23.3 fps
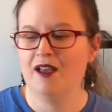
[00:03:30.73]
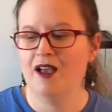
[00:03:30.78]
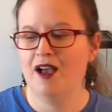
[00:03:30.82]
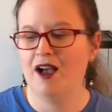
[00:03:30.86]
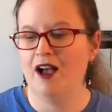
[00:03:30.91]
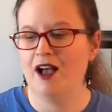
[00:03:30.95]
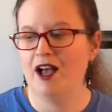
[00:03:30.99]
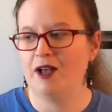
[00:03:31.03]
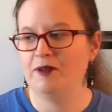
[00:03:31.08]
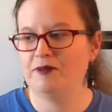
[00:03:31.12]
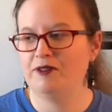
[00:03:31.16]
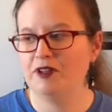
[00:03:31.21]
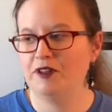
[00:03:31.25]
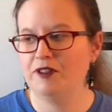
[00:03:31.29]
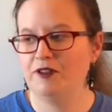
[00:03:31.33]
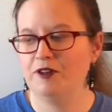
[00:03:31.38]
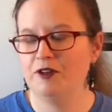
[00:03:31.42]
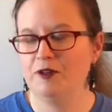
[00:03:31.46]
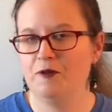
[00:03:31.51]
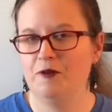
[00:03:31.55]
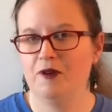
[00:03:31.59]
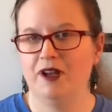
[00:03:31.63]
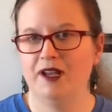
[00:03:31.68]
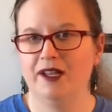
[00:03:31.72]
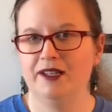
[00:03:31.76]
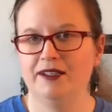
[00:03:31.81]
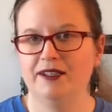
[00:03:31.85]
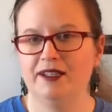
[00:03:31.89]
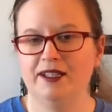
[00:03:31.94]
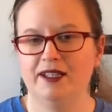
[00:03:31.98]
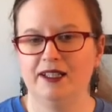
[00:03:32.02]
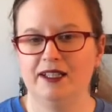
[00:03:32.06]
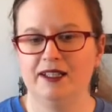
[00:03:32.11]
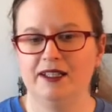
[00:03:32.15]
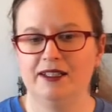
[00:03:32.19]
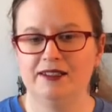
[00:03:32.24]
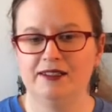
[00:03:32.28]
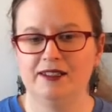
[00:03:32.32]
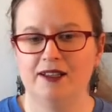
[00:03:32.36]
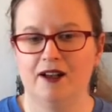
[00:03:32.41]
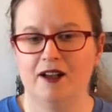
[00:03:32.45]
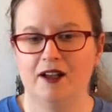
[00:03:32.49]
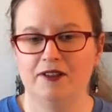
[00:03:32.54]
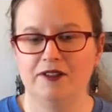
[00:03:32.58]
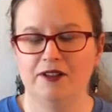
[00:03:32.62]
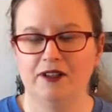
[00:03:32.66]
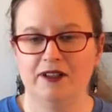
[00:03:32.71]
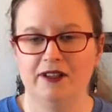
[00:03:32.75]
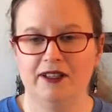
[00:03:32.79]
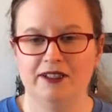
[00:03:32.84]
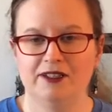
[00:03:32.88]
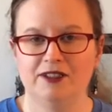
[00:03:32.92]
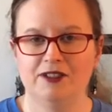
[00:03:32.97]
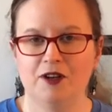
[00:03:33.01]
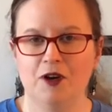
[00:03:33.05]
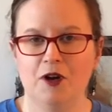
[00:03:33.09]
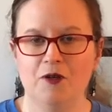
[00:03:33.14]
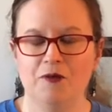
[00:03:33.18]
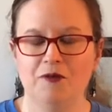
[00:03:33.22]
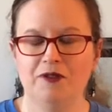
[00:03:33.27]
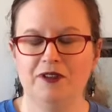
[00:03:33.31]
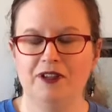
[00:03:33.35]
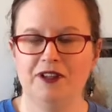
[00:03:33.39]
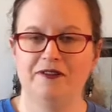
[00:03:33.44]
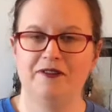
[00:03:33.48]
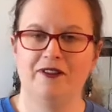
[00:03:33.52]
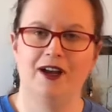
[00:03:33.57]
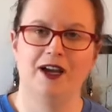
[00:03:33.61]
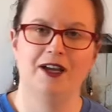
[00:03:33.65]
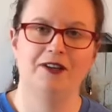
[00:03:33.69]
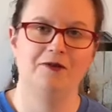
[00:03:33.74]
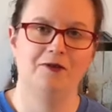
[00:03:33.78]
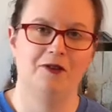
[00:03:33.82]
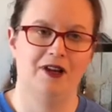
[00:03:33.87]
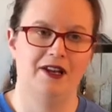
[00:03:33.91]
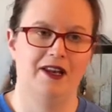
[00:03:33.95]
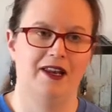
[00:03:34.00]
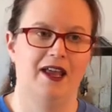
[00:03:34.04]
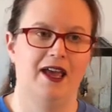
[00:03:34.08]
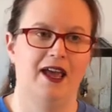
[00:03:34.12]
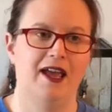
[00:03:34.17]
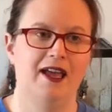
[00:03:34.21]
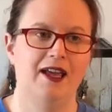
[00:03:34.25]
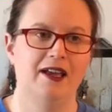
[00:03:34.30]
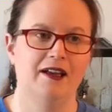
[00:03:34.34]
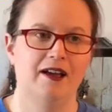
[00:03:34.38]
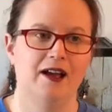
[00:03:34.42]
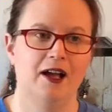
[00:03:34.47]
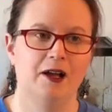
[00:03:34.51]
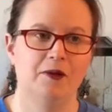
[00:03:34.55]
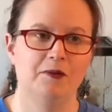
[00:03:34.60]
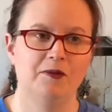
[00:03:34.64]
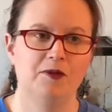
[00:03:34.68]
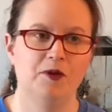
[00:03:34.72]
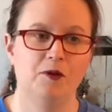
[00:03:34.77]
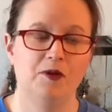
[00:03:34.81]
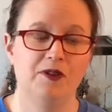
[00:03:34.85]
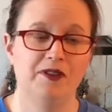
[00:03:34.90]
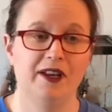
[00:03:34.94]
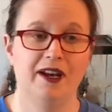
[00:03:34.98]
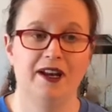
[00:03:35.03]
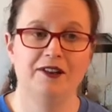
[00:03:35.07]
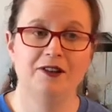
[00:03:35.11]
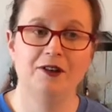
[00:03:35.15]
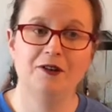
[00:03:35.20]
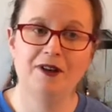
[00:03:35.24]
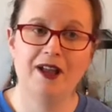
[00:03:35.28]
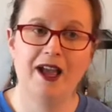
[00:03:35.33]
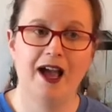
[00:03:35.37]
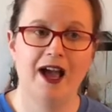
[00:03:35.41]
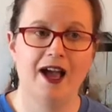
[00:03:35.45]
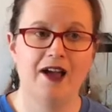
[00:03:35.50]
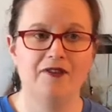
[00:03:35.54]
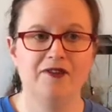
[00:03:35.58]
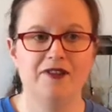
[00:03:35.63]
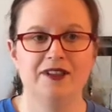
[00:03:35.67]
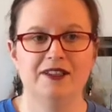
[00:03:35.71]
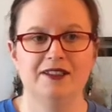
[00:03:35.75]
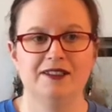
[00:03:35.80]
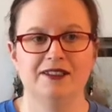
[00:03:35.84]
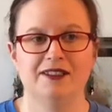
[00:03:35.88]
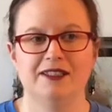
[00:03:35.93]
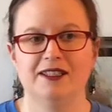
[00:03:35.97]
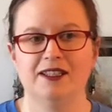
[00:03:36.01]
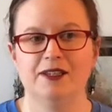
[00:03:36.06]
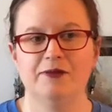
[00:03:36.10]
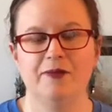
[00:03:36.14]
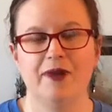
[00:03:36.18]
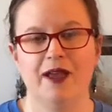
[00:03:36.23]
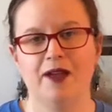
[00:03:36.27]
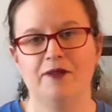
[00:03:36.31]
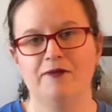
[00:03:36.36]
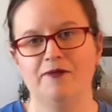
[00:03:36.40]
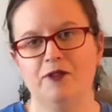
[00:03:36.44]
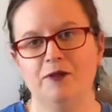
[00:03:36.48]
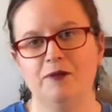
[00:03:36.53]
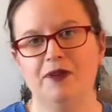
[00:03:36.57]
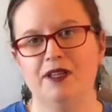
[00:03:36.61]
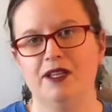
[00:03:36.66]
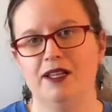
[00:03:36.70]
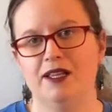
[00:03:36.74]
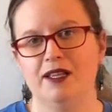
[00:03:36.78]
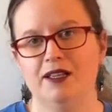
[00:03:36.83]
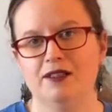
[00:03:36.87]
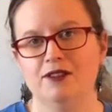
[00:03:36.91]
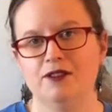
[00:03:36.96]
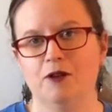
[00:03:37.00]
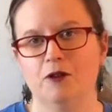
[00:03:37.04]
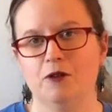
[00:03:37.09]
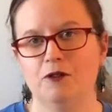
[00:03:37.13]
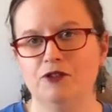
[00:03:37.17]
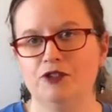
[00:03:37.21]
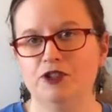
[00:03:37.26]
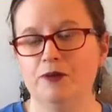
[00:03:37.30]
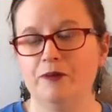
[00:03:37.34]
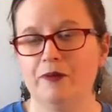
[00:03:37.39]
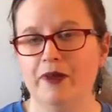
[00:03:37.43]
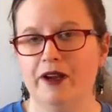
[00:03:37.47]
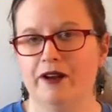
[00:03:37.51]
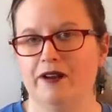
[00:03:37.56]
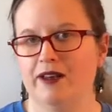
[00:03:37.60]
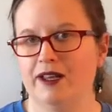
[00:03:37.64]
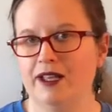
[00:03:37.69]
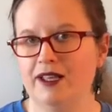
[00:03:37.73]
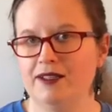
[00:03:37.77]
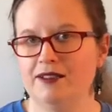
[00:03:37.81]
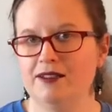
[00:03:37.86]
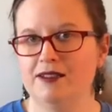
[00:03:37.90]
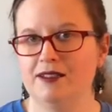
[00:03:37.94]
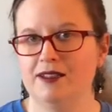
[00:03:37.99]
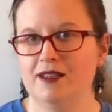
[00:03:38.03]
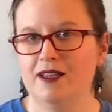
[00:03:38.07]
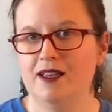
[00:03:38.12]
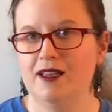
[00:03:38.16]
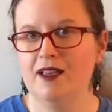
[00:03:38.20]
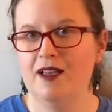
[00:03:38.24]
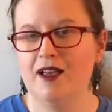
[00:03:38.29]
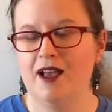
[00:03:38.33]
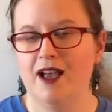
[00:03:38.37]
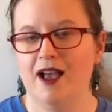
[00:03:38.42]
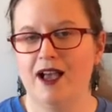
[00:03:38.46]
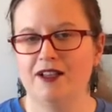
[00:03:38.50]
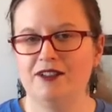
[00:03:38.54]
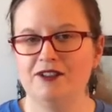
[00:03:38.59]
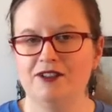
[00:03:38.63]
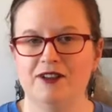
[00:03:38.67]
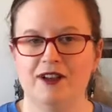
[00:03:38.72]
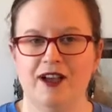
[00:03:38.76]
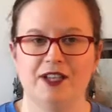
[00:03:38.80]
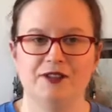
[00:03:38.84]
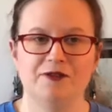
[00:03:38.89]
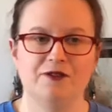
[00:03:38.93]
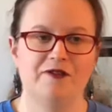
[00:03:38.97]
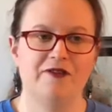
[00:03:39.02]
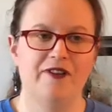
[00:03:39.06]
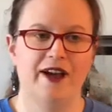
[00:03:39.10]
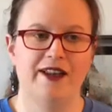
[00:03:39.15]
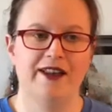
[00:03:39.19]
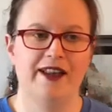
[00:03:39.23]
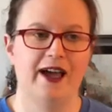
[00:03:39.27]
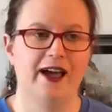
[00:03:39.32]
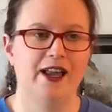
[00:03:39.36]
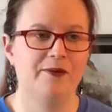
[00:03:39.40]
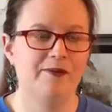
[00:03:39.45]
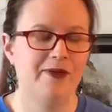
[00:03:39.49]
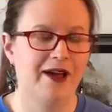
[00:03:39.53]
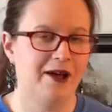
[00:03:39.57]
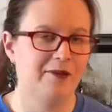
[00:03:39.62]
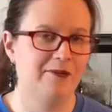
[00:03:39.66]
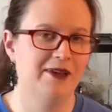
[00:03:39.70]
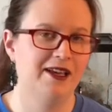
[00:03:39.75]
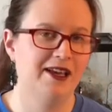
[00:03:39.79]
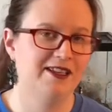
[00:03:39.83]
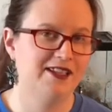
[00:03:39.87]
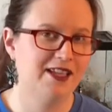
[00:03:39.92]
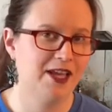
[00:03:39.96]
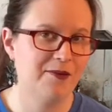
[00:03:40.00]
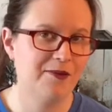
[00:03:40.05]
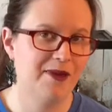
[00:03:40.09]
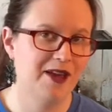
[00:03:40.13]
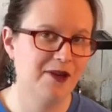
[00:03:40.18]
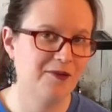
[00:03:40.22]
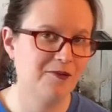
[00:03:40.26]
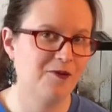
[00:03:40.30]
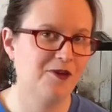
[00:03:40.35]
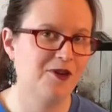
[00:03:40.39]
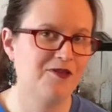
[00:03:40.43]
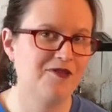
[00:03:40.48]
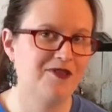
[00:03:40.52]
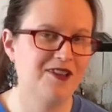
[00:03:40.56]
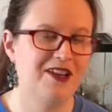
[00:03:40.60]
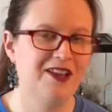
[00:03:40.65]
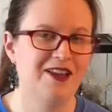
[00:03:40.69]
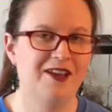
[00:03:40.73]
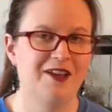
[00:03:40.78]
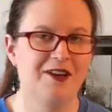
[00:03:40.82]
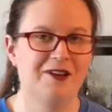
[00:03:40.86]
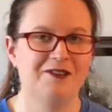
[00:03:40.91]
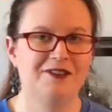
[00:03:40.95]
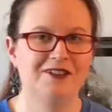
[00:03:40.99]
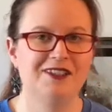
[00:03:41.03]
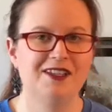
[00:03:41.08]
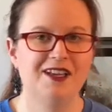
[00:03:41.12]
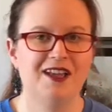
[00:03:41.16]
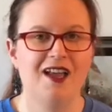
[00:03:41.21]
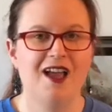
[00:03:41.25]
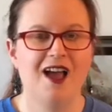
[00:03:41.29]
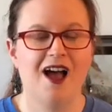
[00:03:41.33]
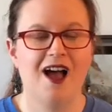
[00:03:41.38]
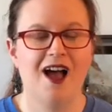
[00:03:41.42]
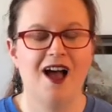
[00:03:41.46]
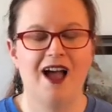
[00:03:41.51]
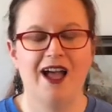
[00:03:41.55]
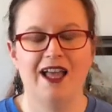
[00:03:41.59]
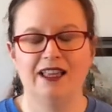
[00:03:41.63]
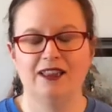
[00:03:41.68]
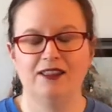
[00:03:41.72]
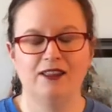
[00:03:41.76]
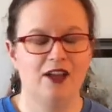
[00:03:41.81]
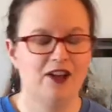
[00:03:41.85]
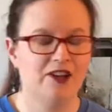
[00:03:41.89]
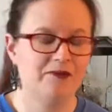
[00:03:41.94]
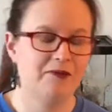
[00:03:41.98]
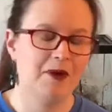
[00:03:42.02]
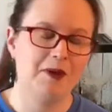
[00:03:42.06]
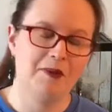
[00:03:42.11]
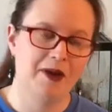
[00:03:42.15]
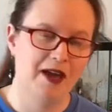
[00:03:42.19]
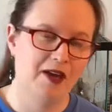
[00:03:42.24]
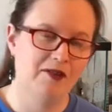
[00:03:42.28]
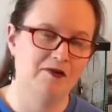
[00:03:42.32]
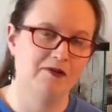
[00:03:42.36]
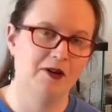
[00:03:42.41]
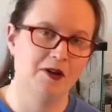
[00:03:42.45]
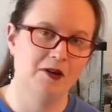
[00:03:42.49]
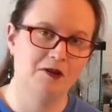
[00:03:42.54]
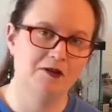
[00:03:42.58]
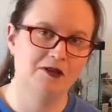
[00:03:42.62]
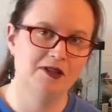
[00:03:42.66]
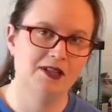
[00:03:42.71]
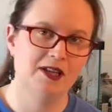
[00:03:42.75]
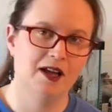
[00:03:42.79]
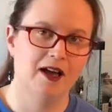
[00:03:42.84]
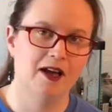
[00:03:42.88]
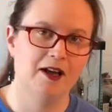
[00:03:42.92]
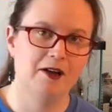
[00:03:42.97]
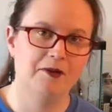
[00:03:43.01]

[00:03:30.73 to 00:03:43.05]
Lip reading: The third one is on the list to hopefully find one day. The one that I don't have is the Pamphobedius ultramarinus. As you guys will find out about me as I make more videos, I love my pamphos.